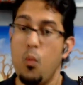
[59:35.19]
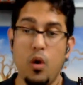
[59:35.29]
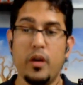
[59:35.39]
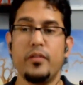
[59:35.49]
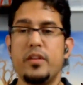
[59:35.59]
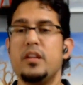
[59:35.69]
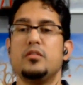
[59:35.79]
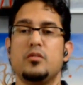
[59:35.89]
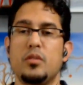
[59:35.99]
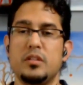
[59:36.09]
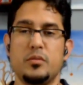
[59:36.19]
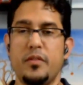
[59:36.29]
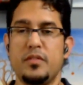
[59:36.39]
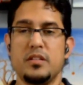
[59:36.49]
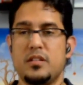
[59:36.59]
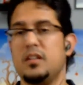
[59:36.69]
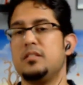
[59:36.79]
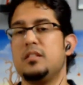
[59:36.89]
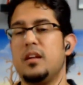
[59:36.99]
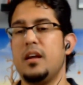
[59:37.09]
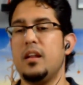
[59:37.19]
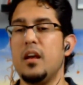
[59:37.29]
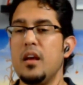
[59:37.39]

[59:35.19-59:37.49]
one of these stories we've discussed tonight,